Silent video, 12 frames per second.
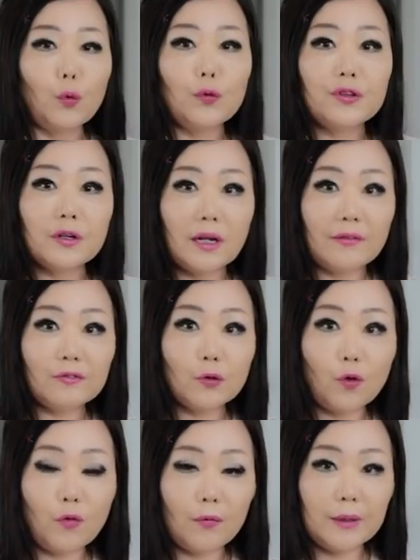with the
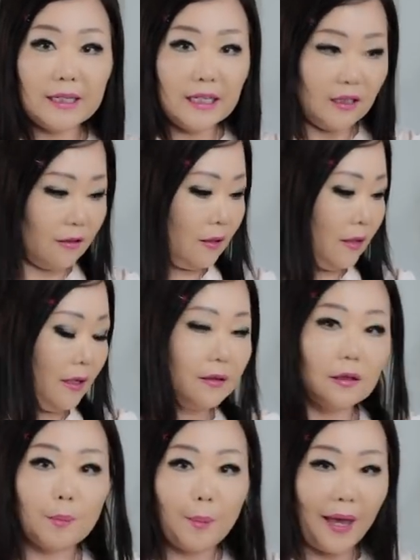leftover heat
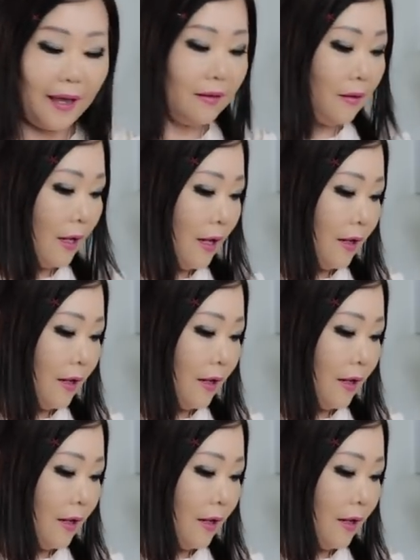in the pan,